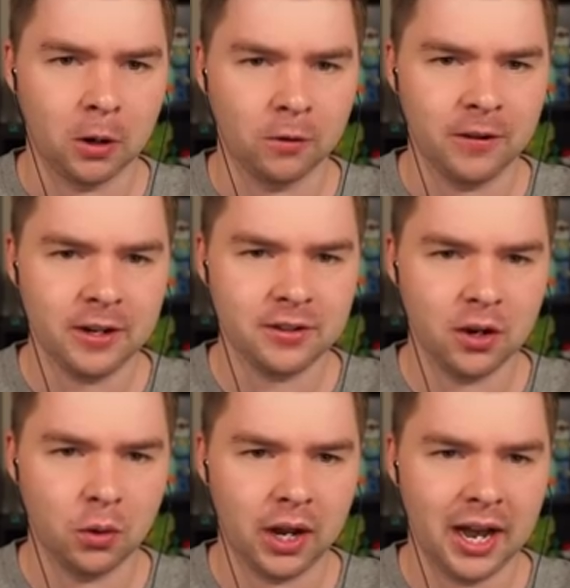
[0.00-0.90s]

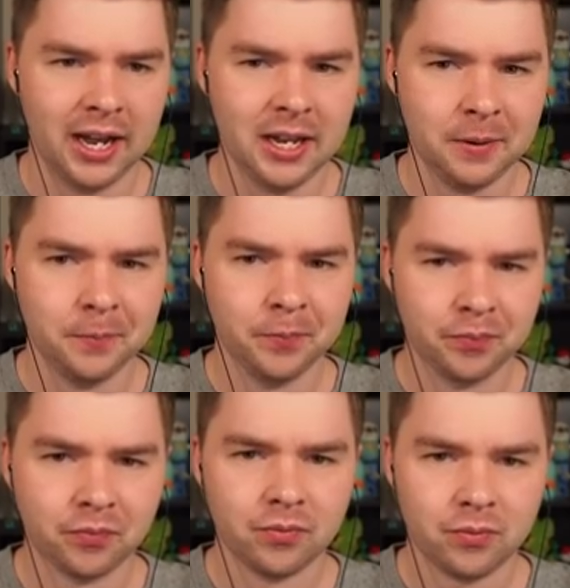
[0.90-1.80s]
perfect. Okay.
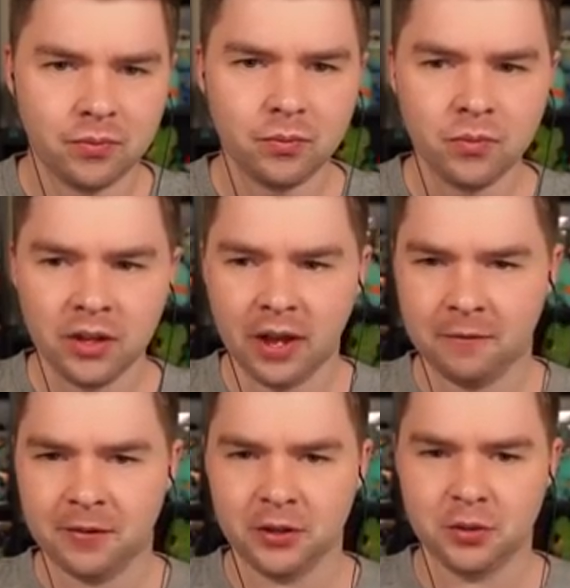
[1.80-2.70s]

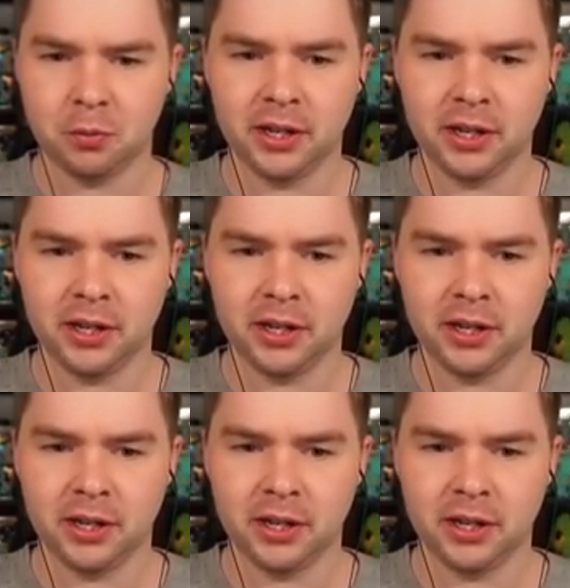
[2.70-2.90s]
That feels